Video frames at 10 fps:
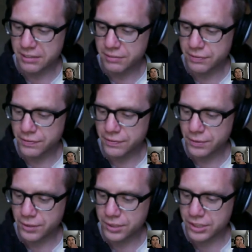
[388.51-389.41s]

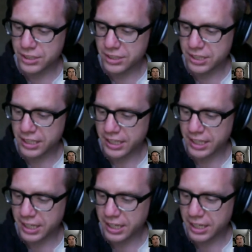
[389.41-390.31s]

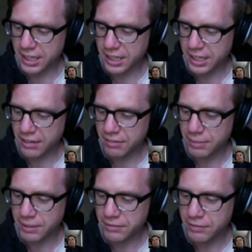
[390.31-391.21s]
Unfortunately, I
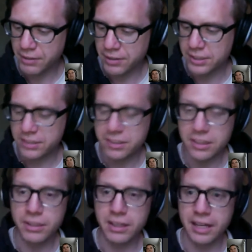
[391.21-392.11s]
have been falling
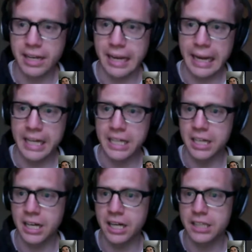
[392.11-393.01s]
asleep at like 8
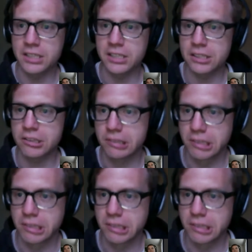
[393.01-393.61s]
o'clock. So.